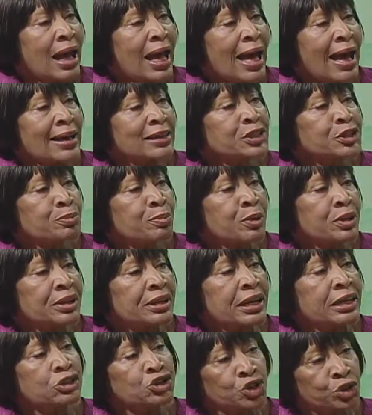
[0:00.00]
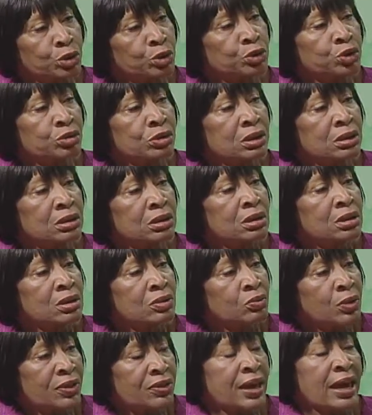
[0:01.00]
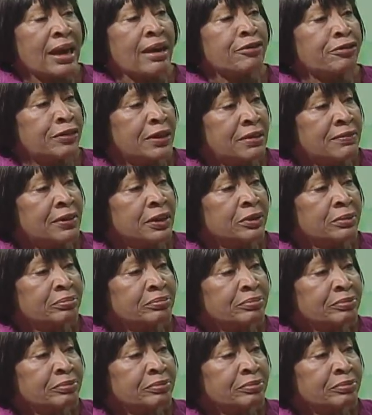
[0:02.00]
aspirin and children when they have fever.